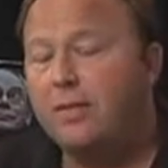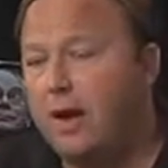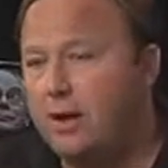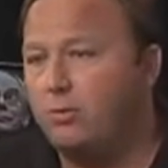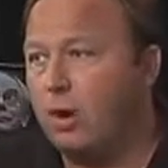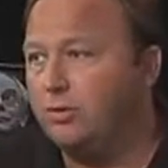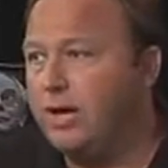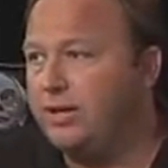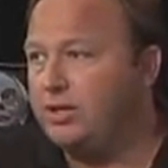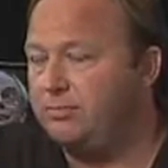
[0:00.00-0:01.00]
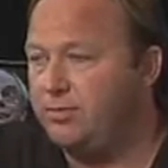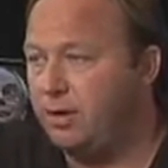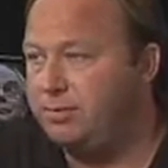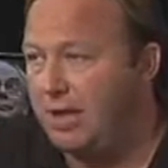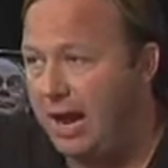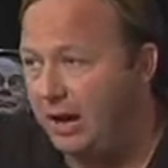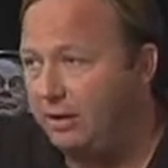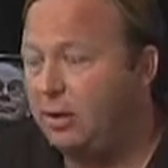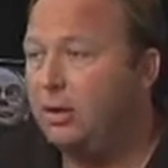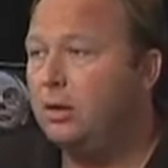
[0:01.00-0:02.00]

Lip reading: They did rotate some troops out.